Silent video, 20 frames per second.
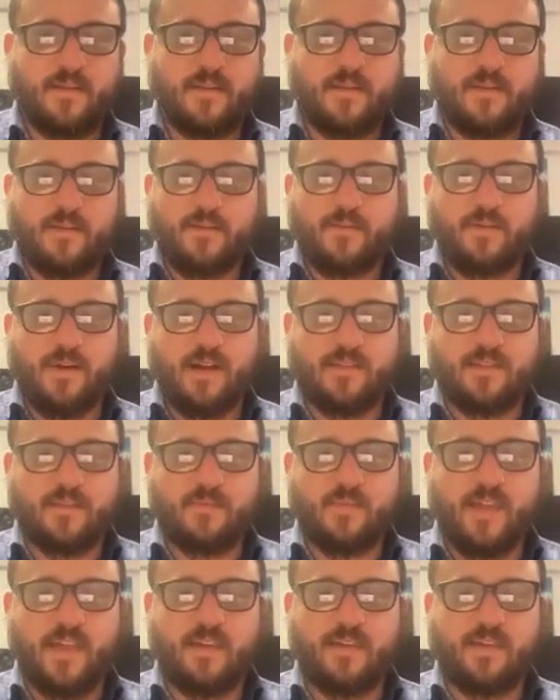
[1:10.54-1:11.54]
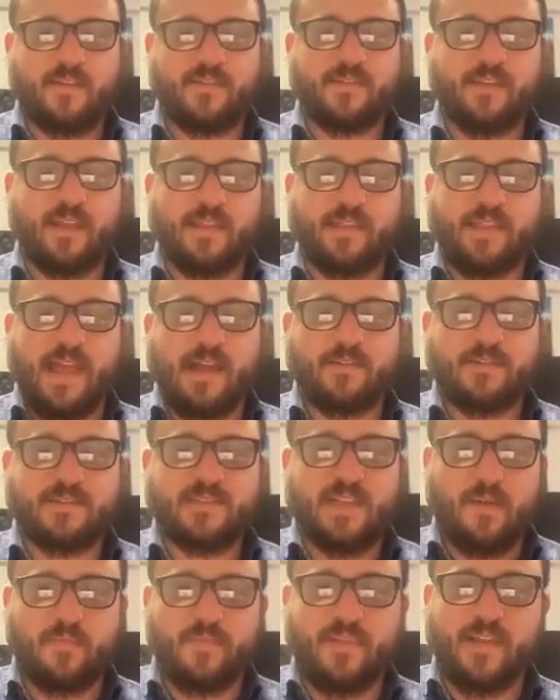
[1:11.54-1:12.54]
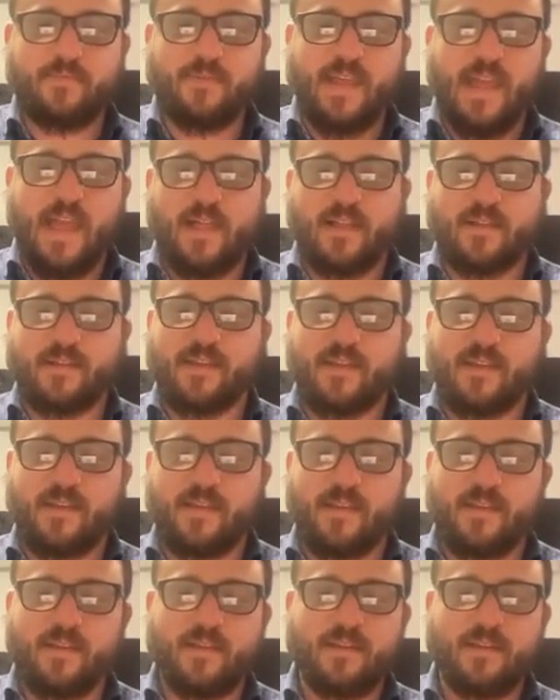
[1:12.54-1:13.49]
Quantum aliasing, downsampling reality,